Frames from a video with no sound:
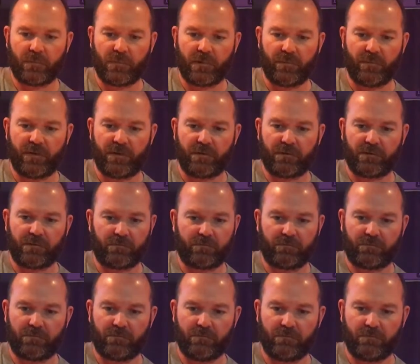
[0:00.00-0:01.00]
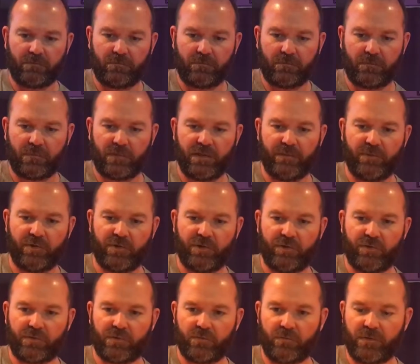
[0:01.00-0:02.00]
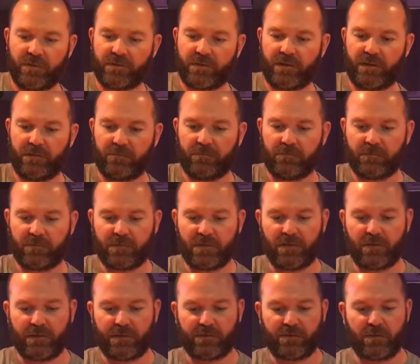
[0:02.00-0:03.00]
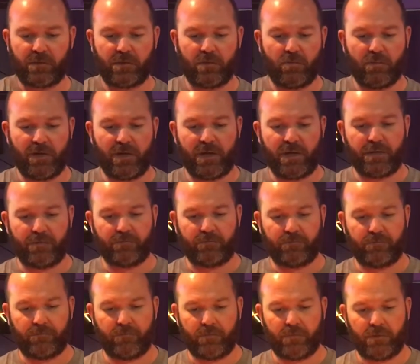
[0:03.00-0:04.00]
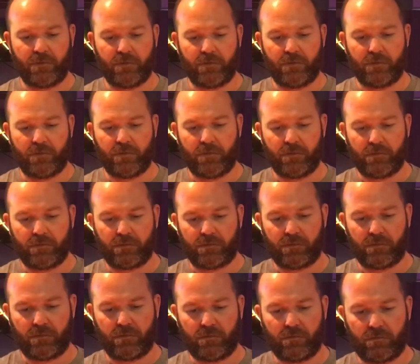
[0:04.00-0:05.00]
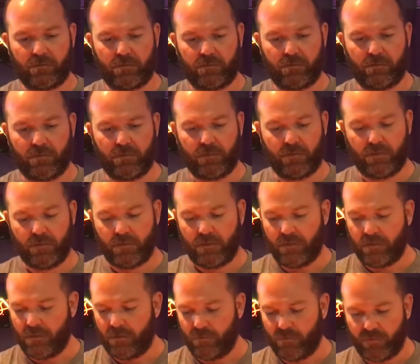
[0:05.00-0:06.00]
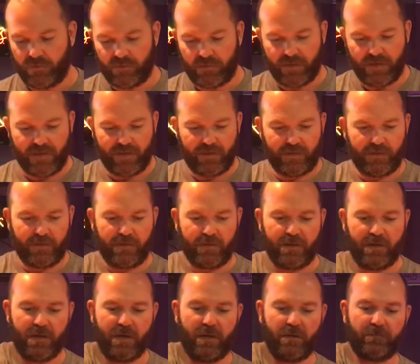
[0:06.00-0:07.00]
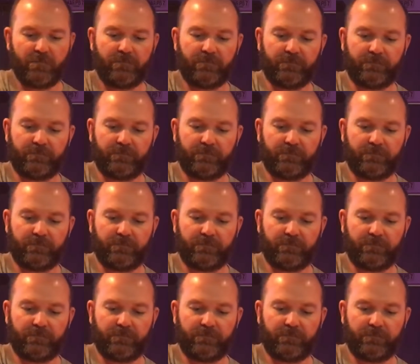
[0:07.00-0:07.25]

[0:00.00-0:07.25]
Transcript: I mean, it's lemon juice and whiskey. It's not like it's gonna go bad. So put that in there.